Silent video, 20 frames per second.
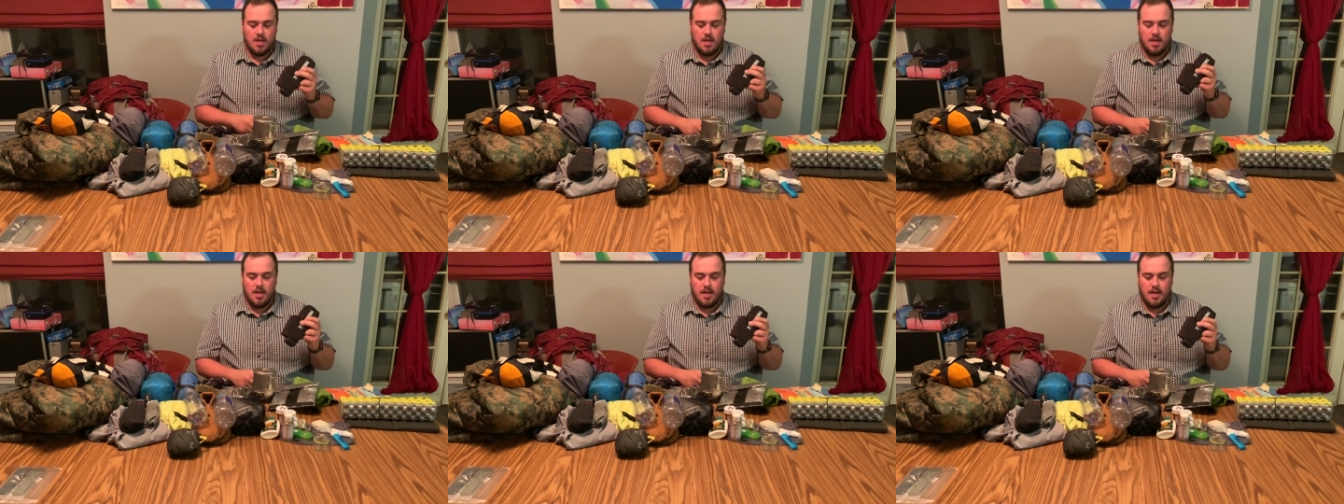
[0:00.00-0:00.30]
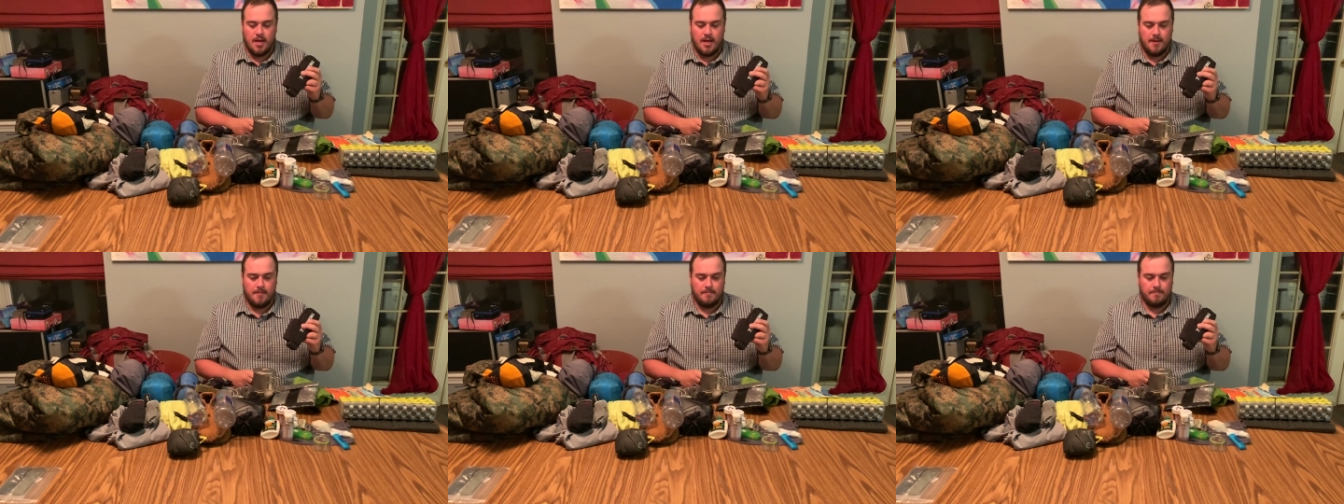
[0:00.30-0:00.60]

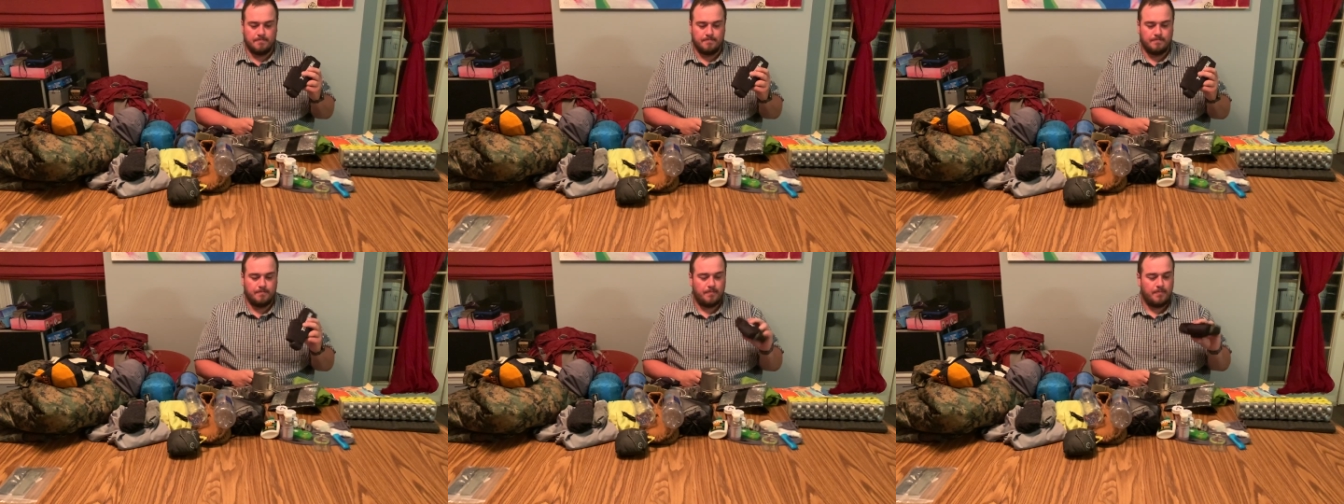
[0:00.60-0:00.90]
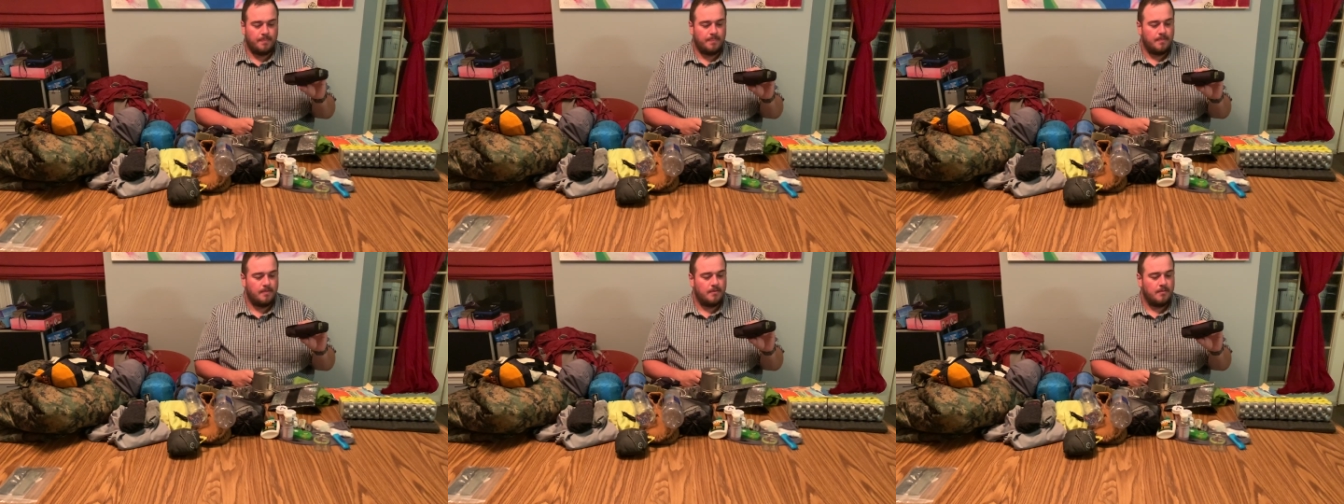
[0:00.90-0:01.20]

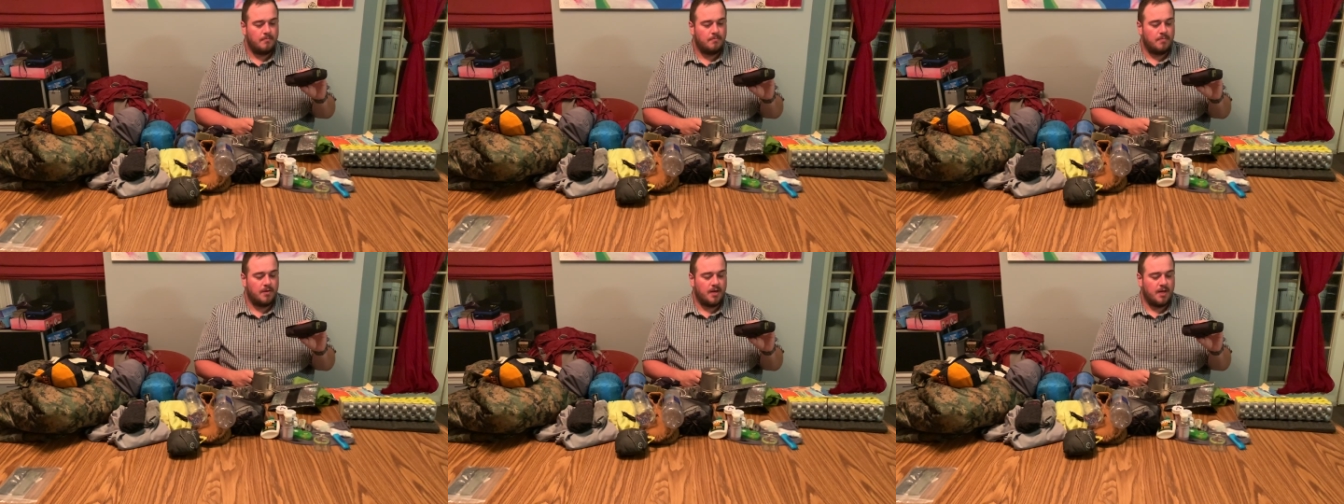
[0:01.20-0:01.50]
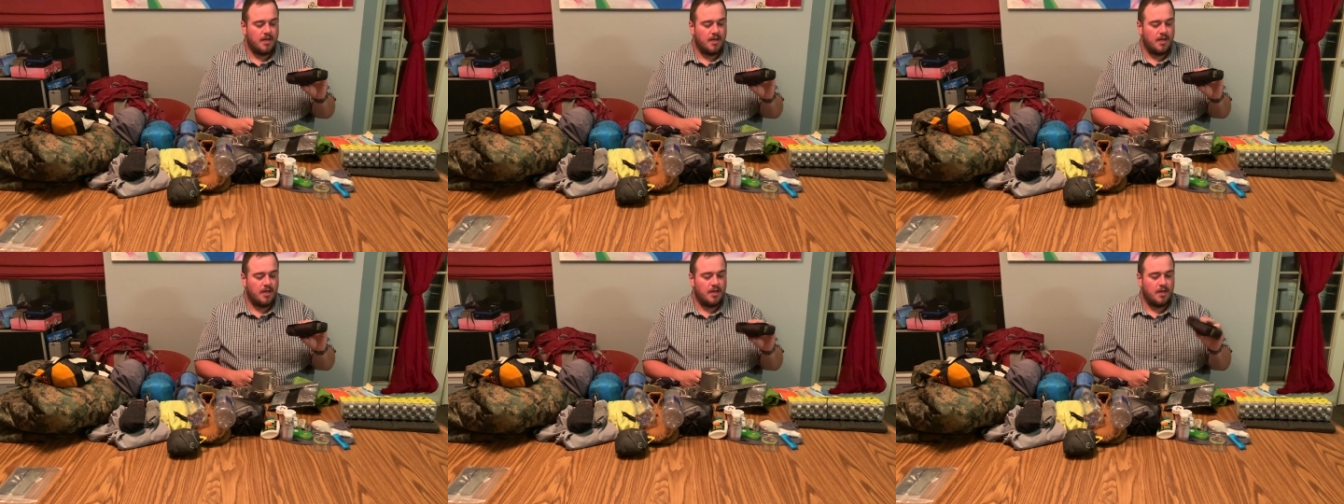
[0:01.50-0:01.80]

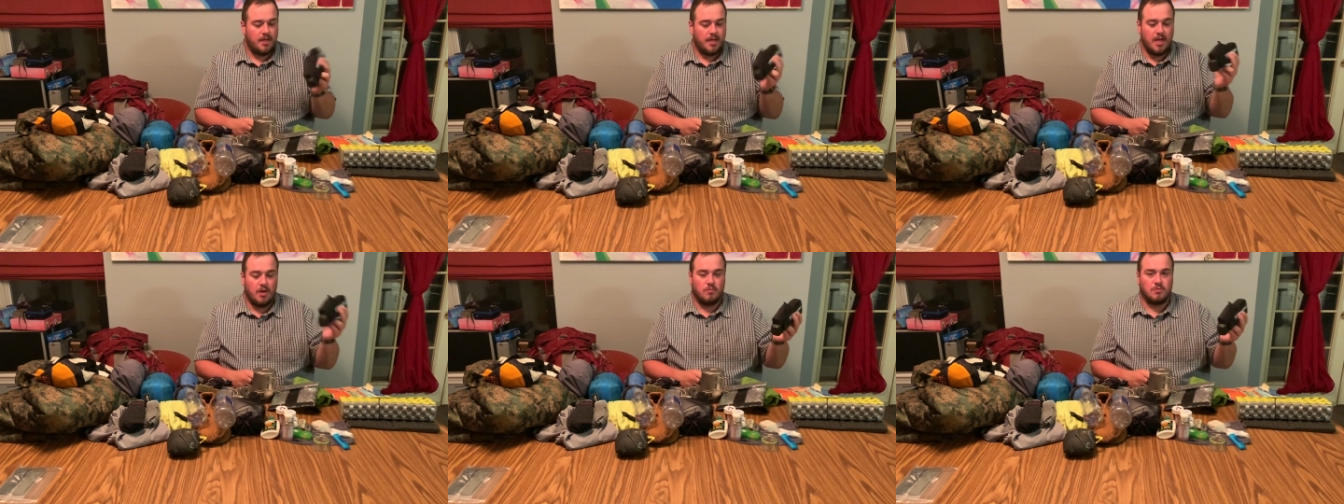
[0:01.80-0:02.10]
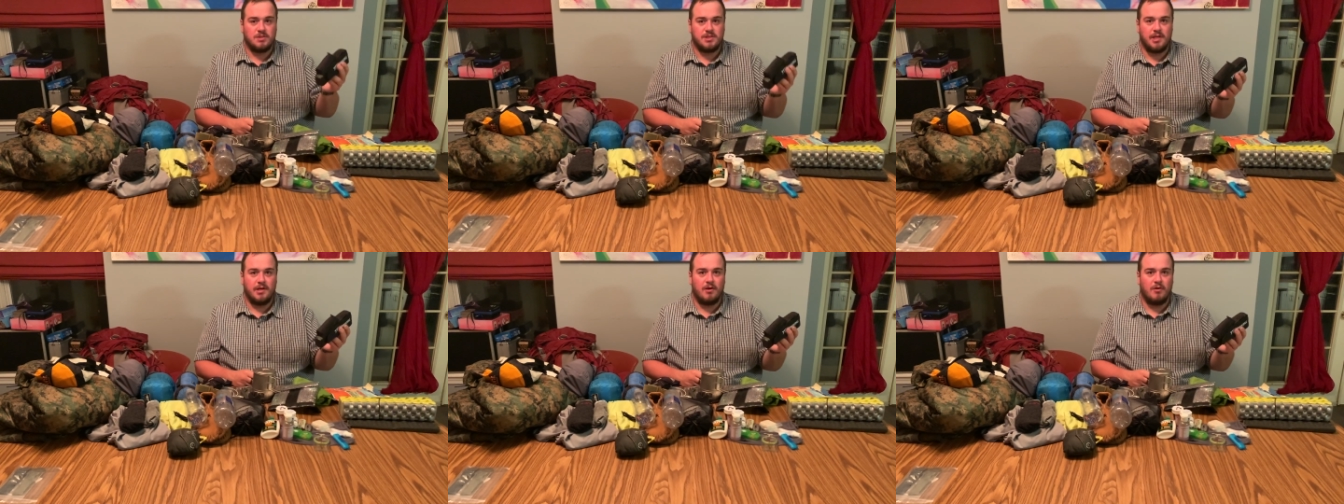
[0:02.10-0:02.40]
We'll
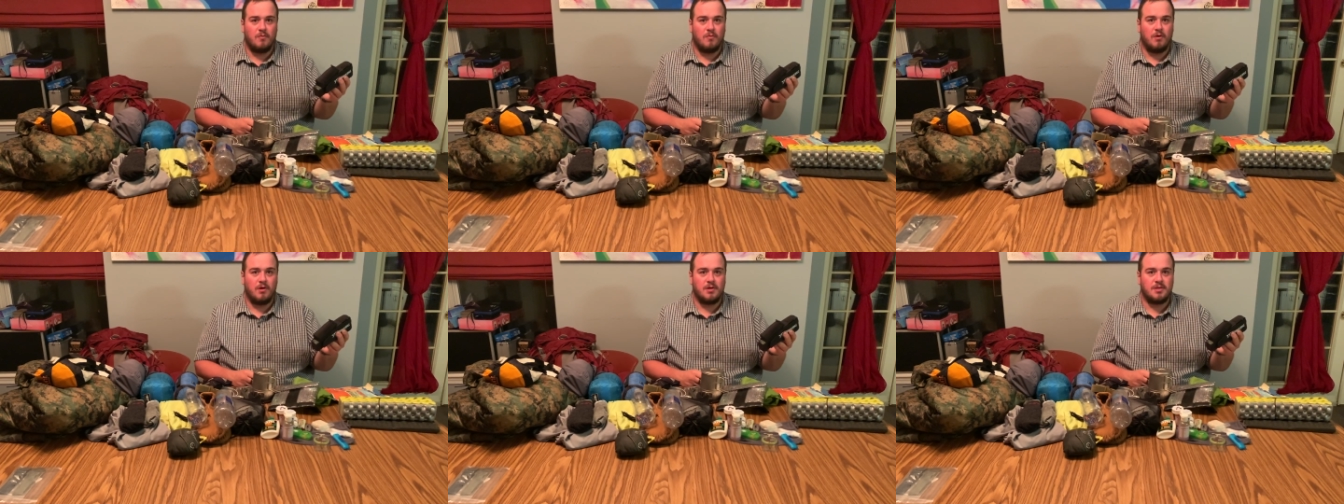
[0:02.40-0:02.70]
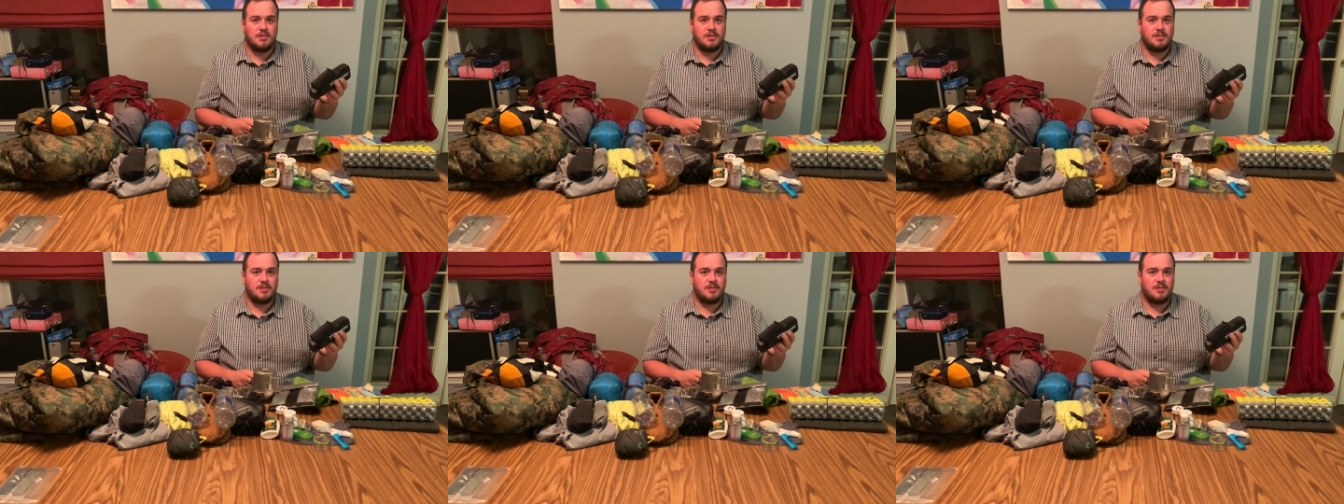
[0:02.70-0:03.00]
see how it
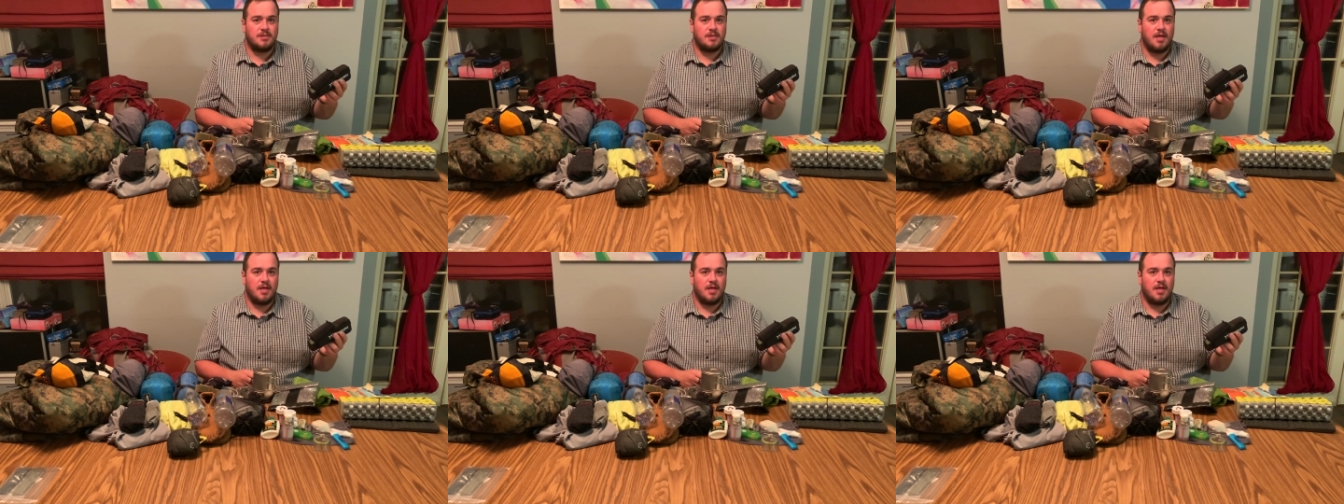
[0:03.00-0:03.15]
works.